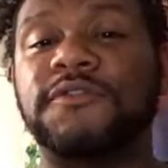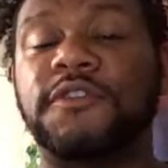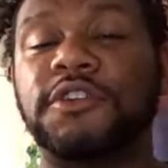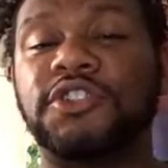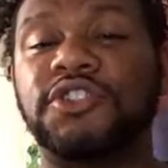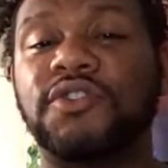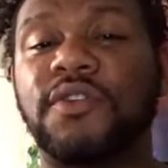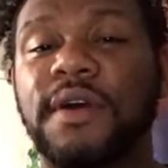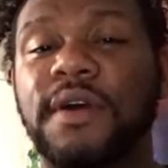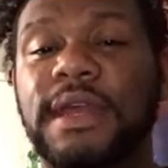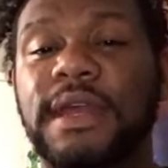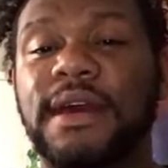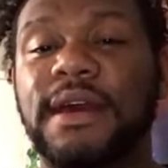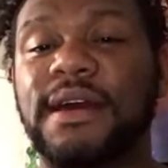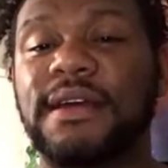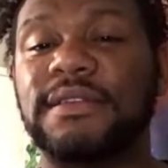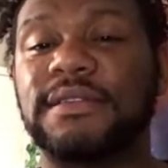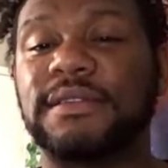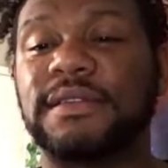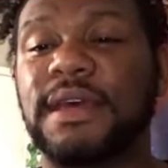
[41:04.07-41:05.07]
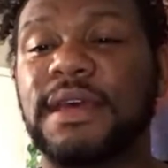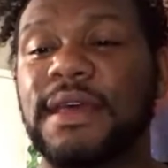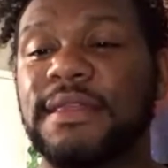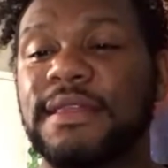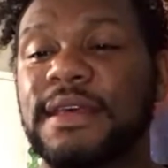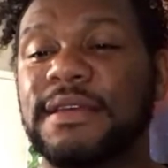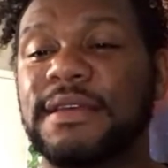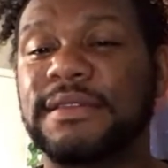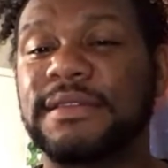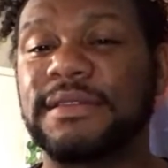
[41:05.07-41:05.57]
for joining us in
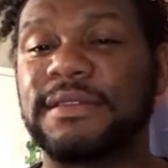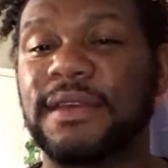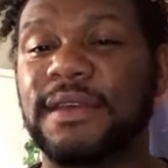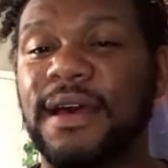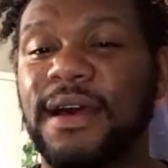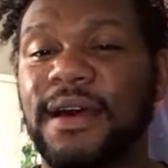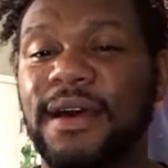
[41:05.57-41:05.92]
this